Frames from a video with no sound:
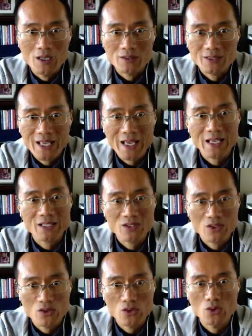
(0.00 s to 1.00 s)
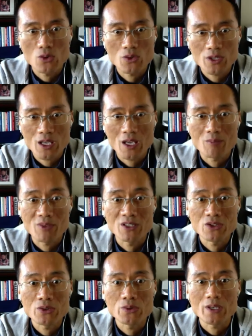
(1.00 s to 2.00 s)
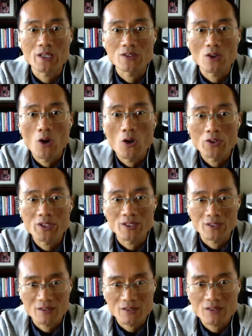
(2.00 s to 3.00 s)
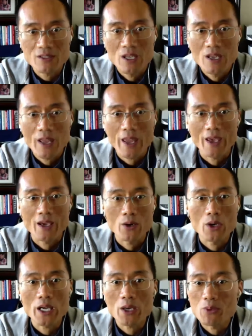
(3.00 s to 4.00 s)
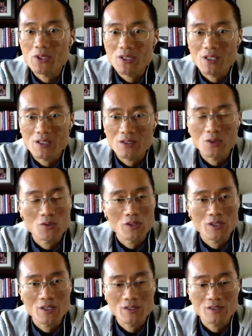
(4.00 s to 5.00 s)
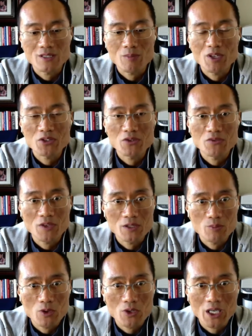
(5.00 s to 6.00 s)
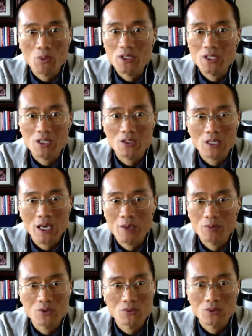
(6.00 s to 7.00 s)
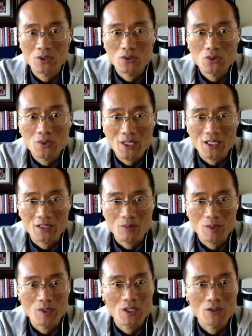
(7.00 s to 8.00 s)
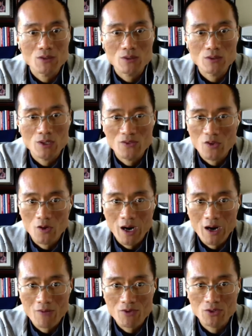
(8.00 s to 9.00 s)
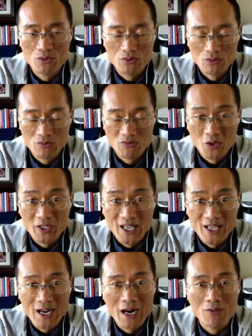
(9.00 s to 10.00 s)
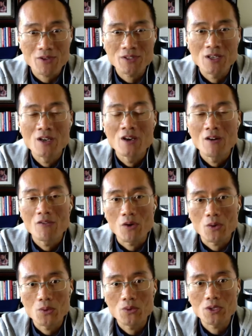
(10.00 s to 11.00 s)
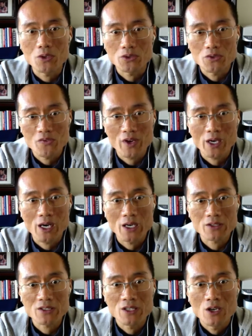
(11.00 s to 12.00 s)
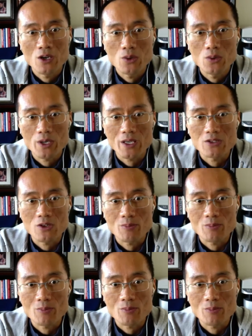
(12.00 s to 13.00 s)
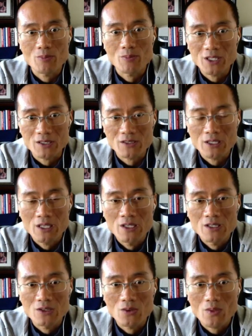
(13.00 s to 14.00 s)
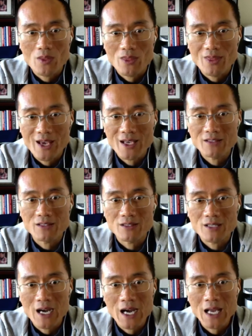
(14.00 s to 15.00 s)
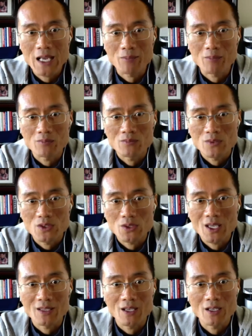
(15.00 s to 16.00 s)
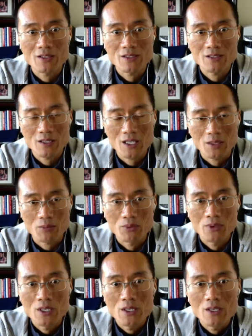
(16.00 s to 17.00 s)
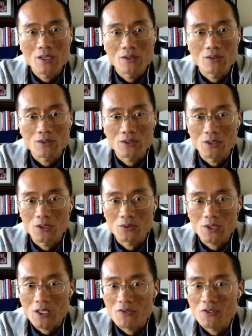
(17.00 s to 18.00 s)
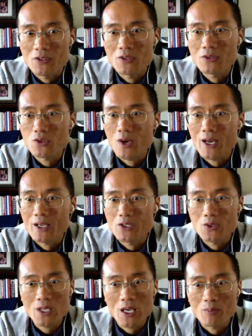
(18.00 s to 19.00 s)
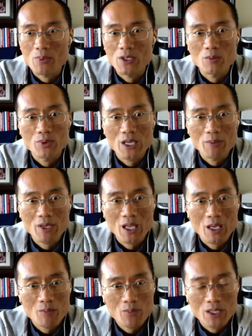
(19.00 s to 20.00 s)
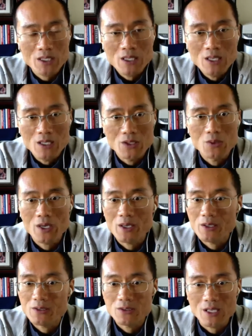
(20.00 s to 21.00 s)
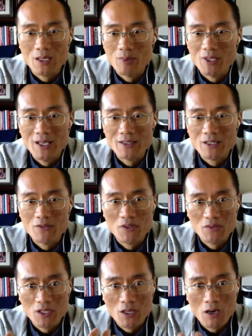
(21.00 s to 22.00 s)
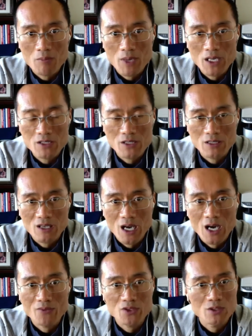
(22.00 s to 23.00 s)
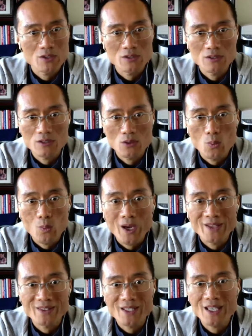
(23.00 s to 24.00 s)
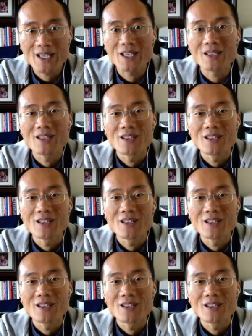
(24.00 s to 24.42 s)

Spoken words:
test your campaign to its audience. And it would take, it's similar to Facebook, it would take up to 2 days, maybe 24 hours, 48 hours for Google to figure out who is your best audience. So that's the time you cannot skip. If you try a new campaign, you put up a campaign, you set up a, let's say, $50 budget. After one day,